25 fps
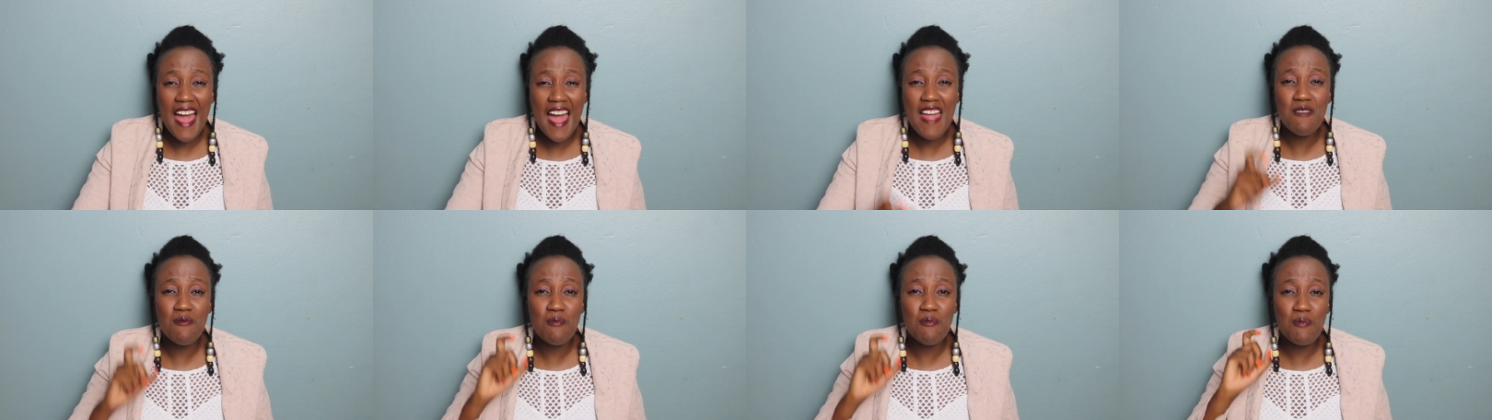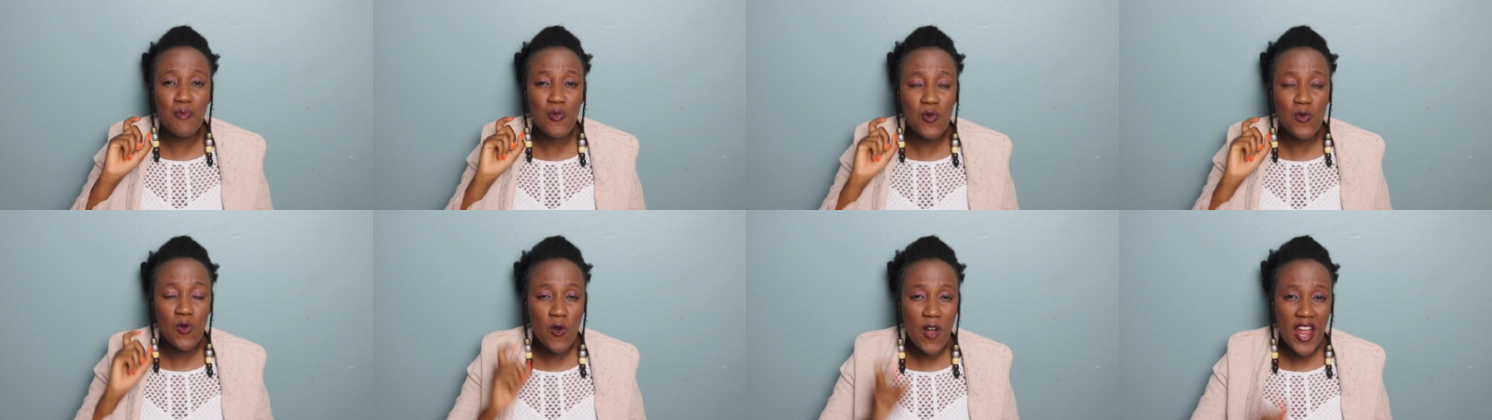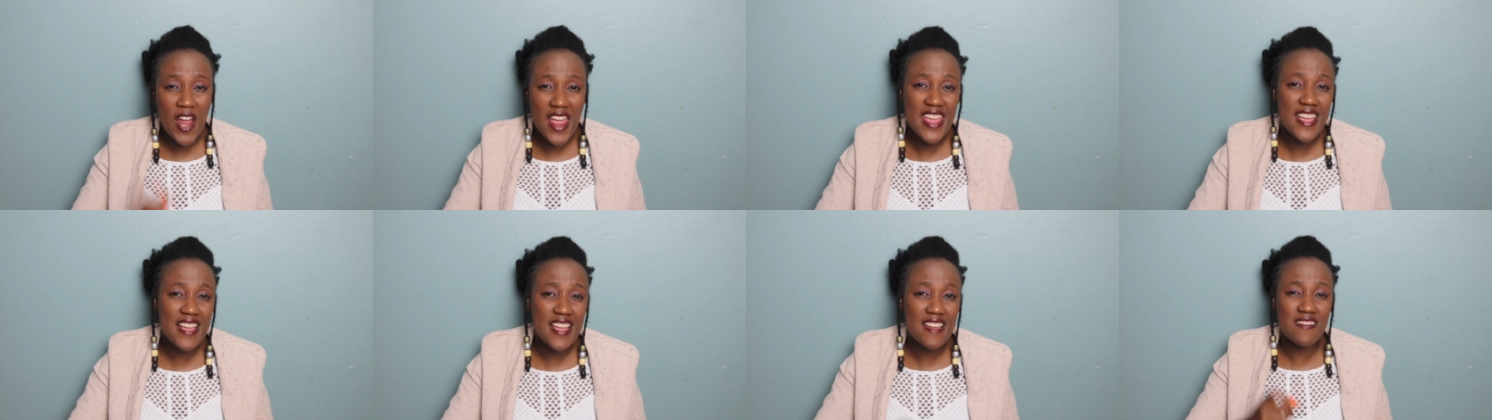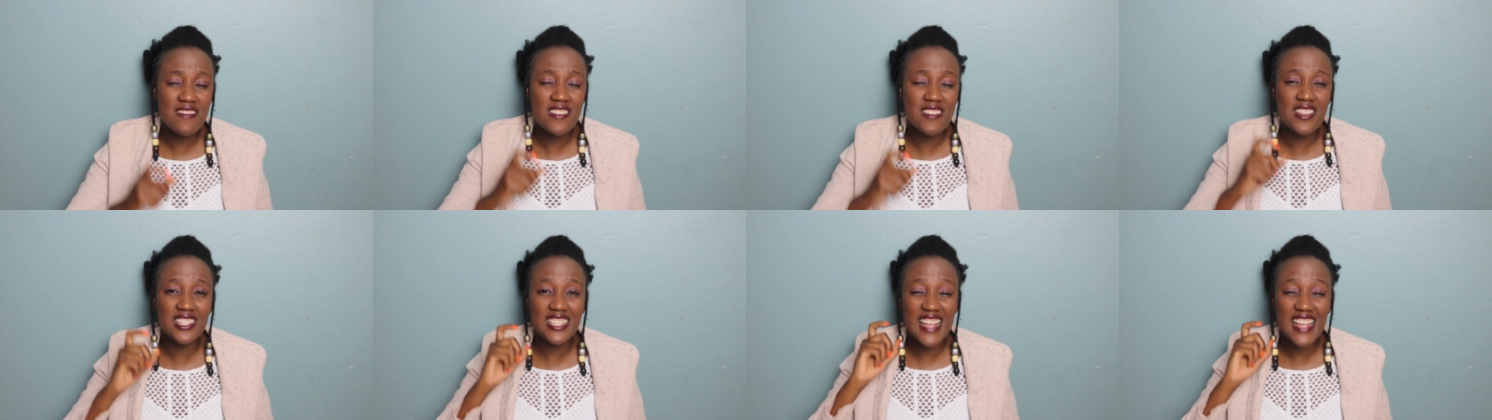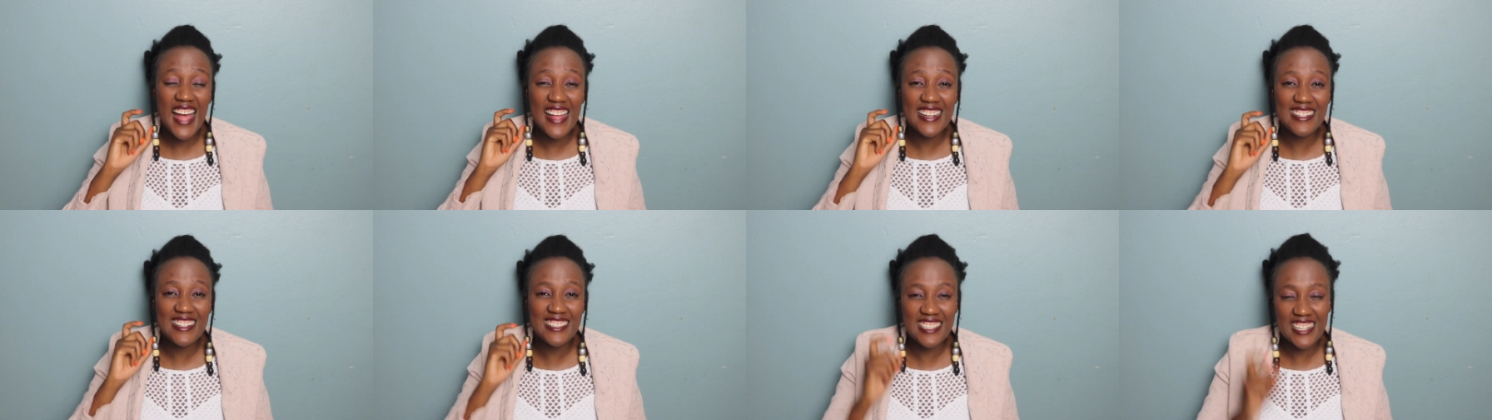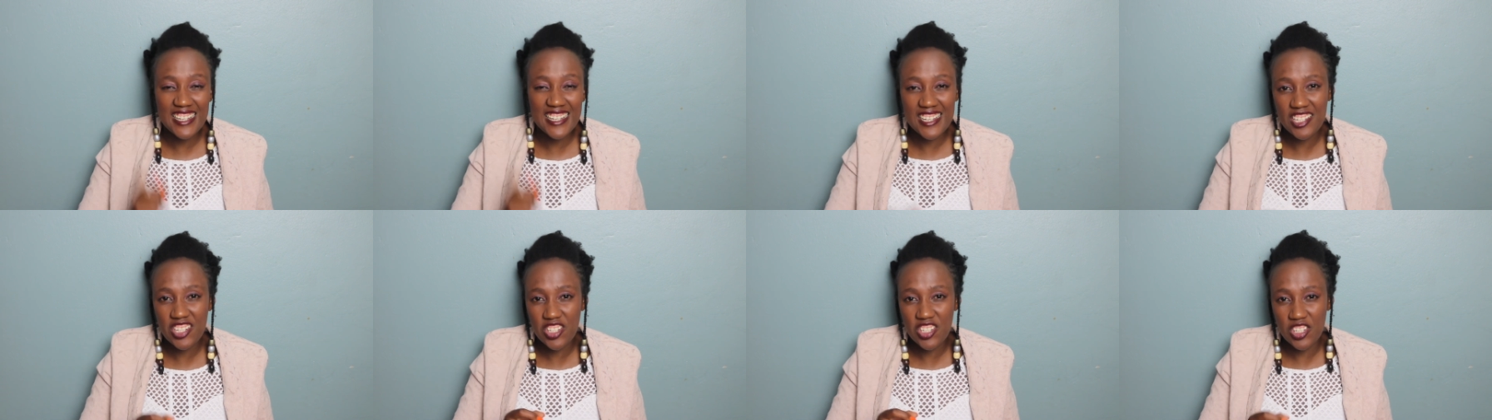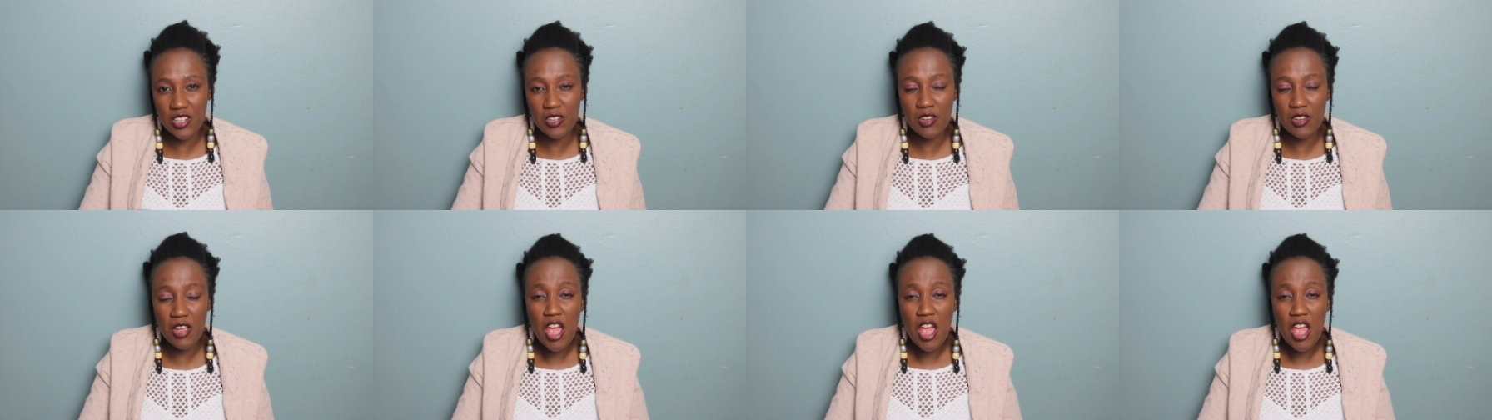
and break this addiction,